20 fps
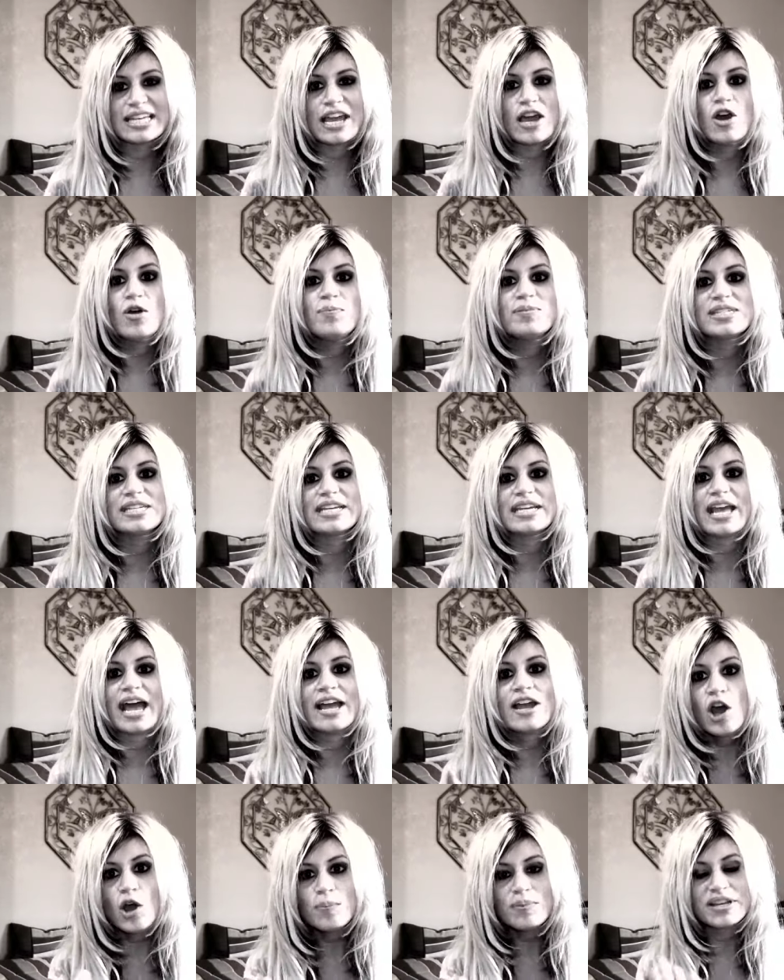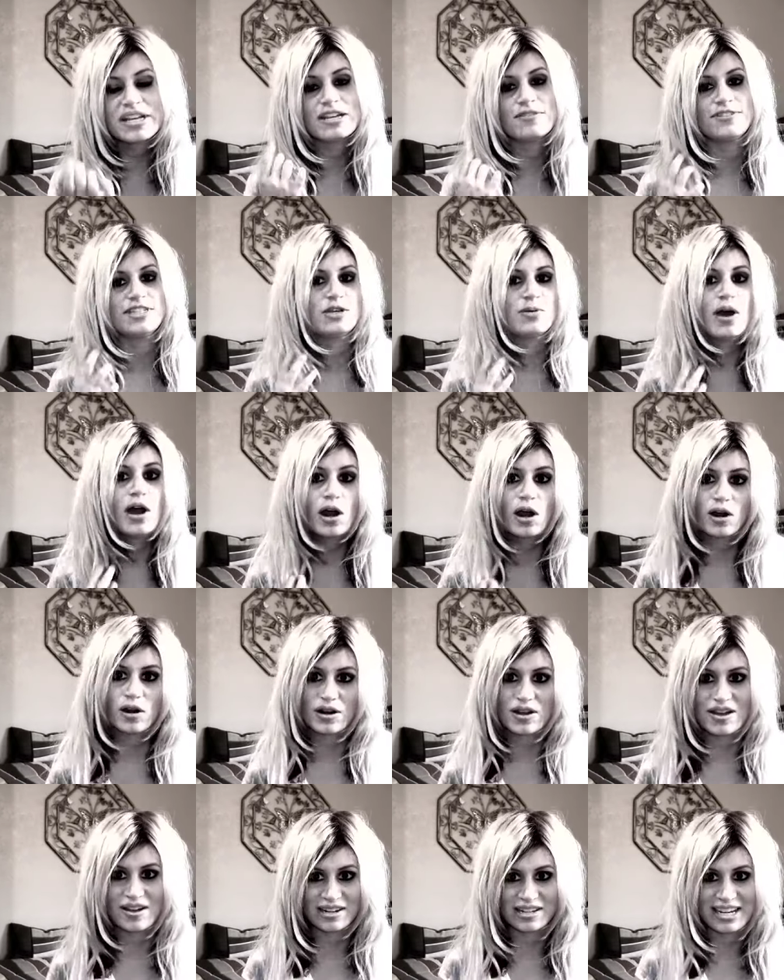I hope, it, I hope it gives you a
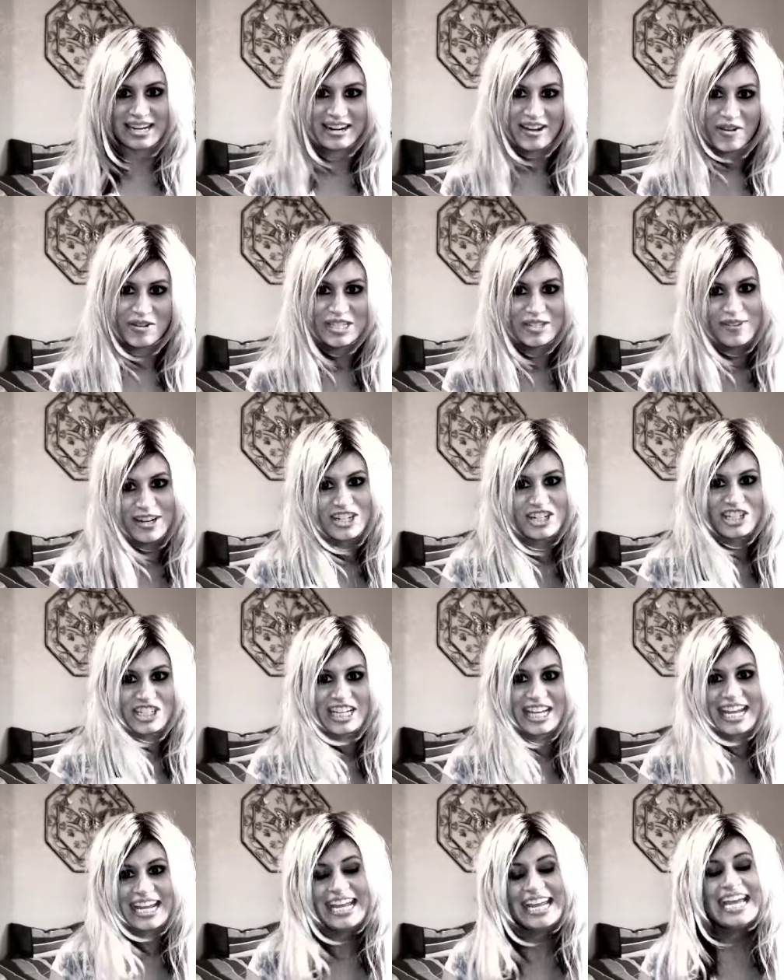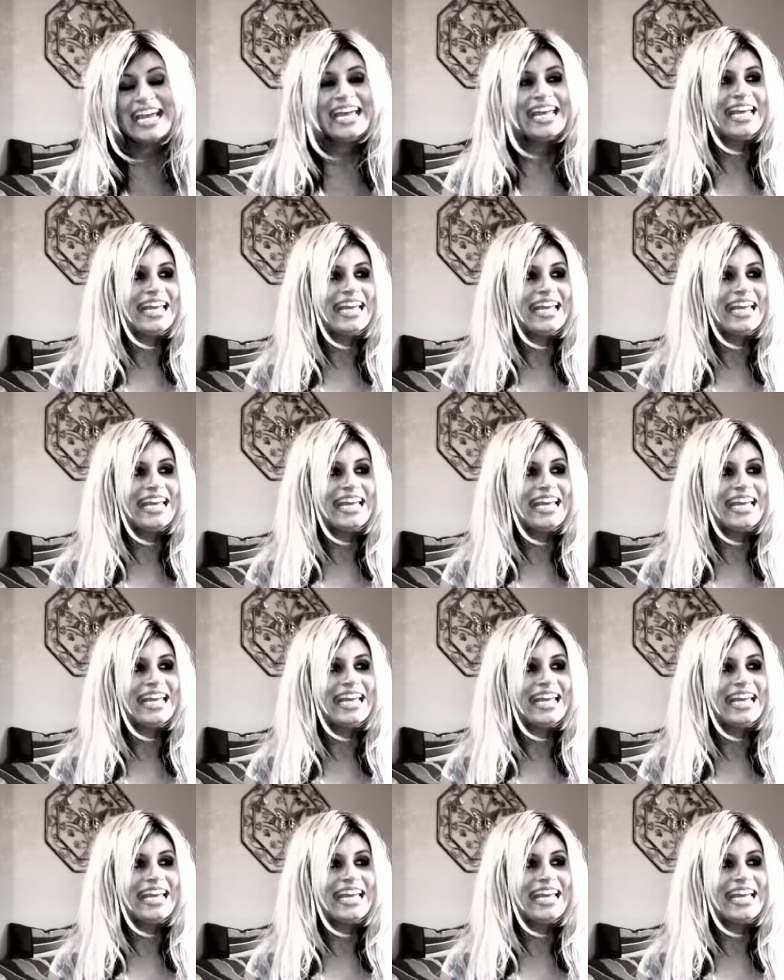hard on, you know, especially,